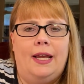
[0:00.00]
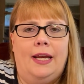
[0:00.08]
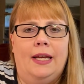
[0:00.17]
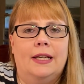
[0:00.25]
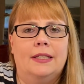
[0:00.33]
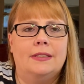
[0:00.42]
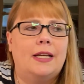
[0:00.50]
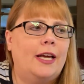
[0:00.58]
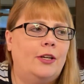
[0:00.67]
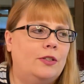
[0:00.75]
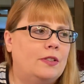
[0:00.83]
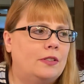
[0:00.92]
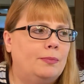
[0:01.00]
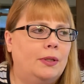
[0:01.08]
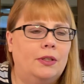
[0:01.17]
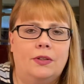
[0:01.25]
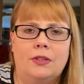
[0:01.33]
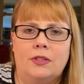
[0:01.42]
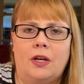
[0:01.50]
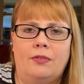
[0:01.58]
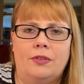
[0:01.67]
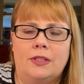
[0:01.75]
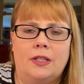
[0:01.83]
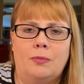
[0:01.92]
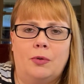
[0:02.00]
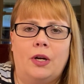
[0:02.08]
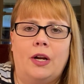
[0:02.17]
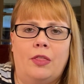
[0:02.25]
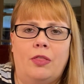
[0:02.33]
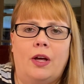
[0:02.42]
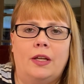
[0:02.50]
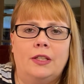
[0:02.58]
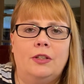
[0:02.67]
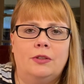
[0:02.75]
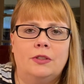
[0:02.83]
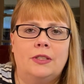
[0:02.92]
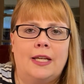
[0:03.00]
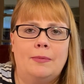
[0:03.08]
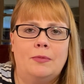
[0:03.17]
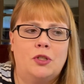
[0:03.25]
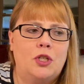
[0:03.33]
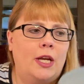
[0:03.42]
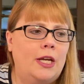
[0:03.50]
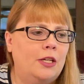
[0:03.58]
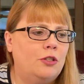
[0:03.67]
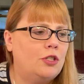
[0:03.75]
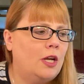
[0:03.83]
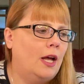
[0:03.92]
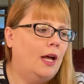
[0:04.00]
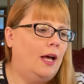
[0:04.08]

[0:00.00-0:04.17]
And I couldn't smell it in this office anymore. I thought, you know, it's time to change.